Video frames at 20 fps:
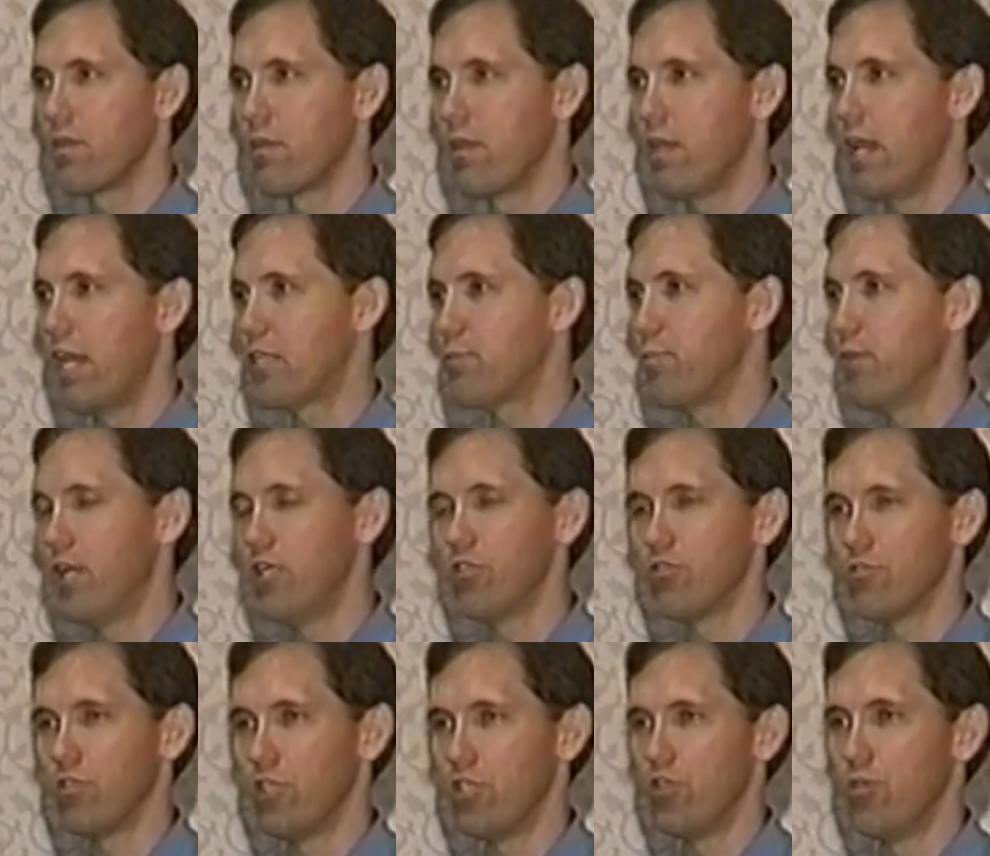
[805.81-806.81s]
and
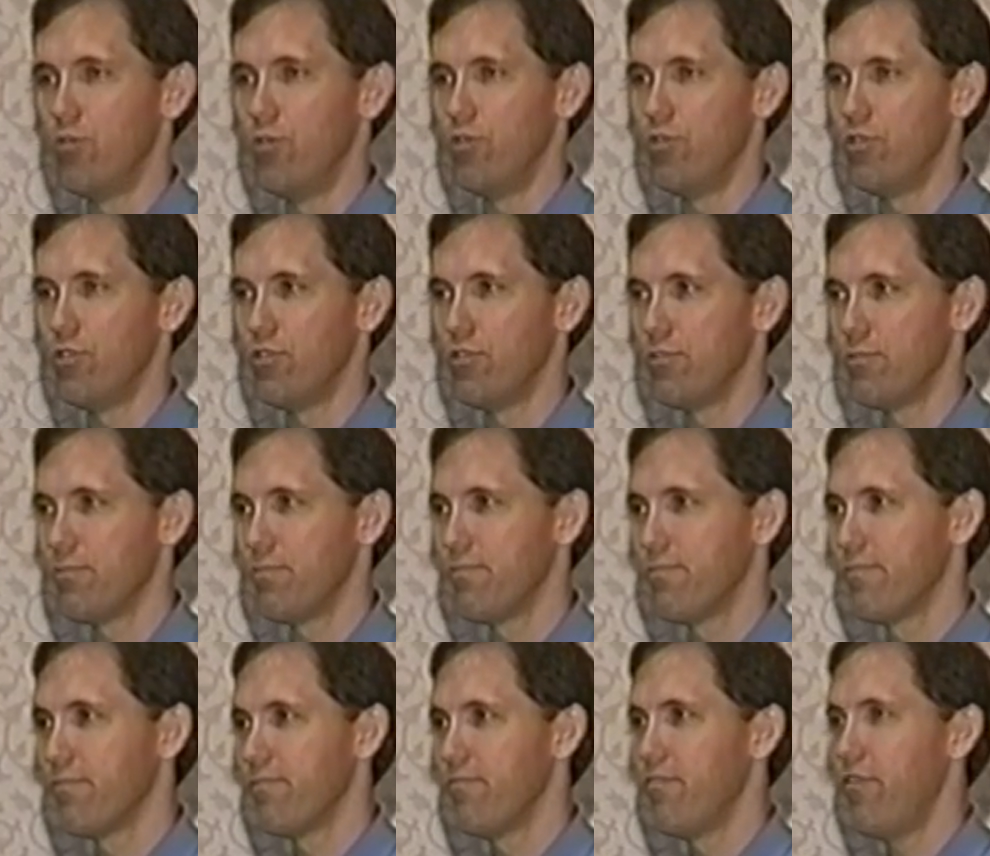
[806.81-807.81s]
exponential distributions.
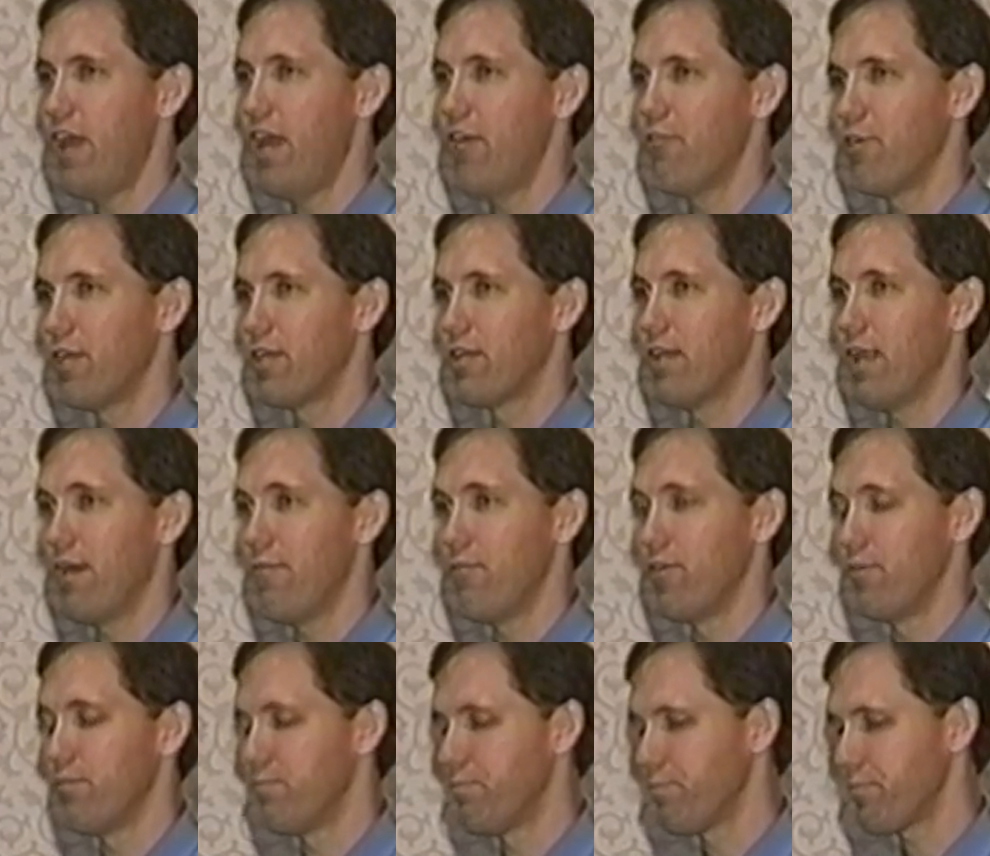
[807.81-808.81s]
Very clever.